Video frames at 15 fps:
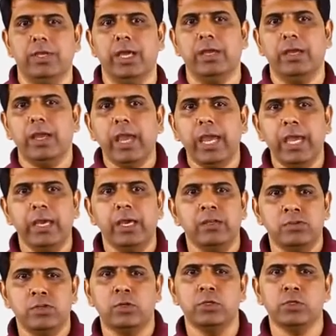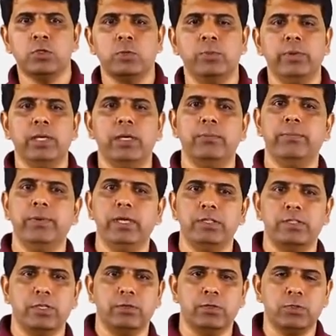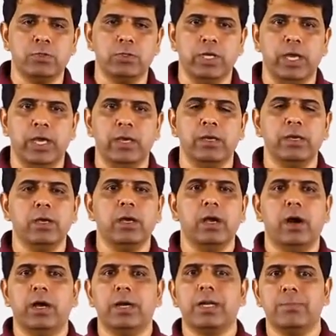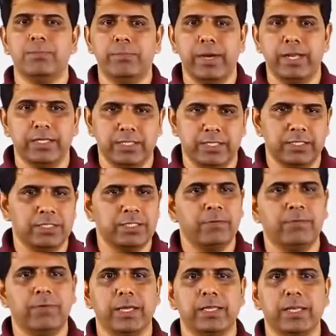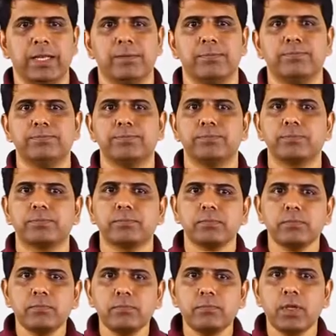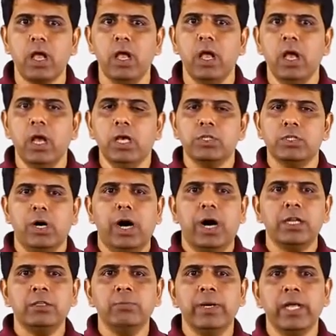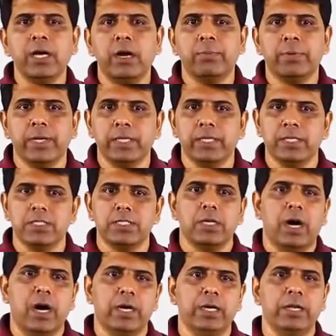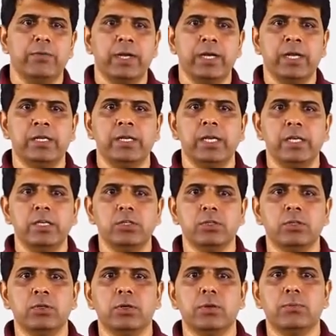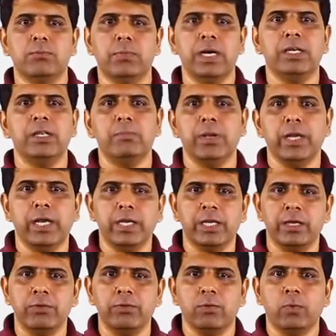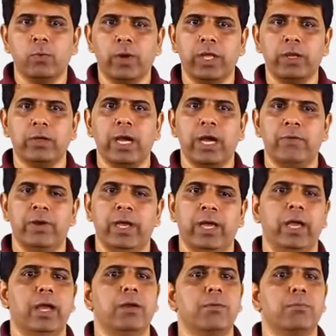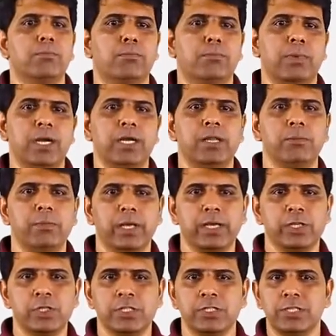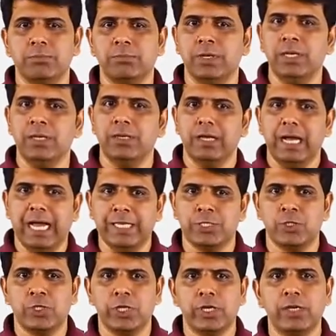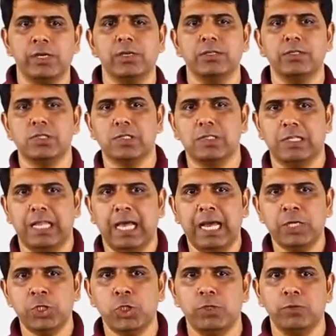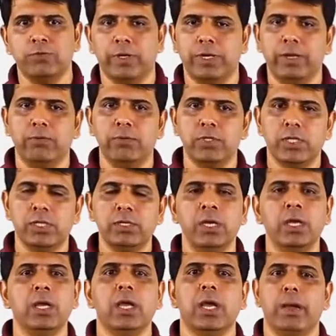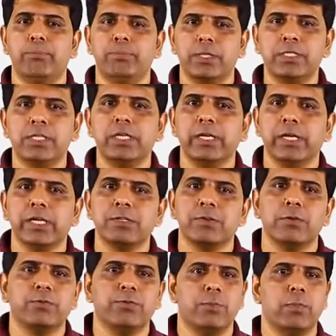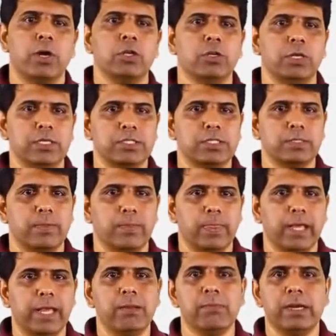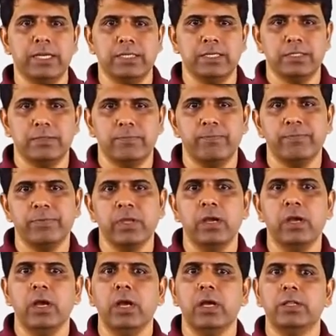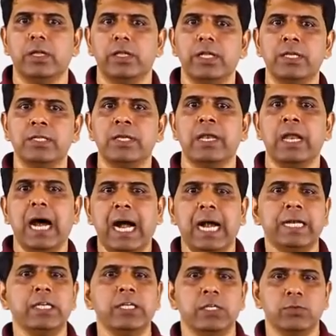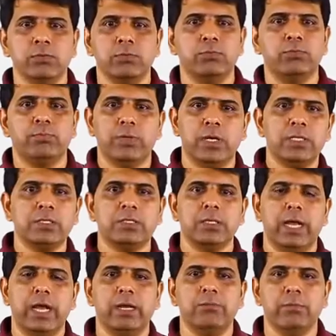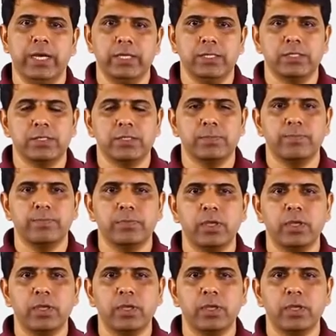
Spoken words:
Take A is equals to B, B is equals to A, or comparison, stuff like that. So arithmetic operators are divided into multiplicative, where you have a multiplication symbol, asterisk, slash for division, and percentage for modulus, reminder. Now there is an additive, plus and minus.